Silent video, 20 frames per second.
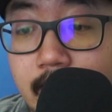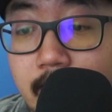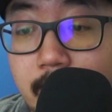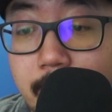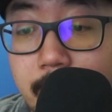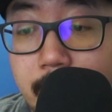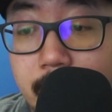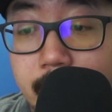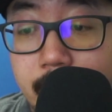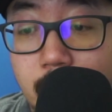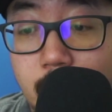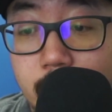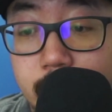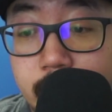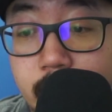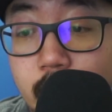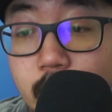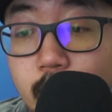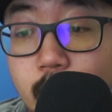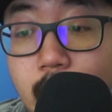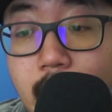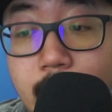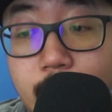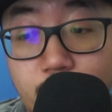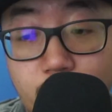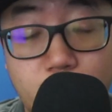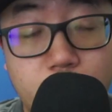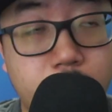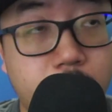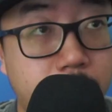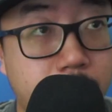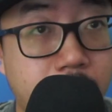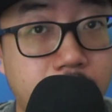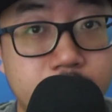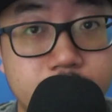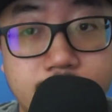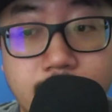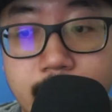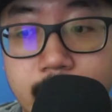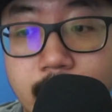But all in total, I will be paying
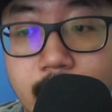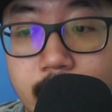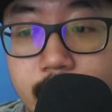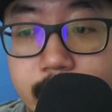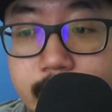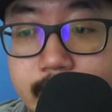$10.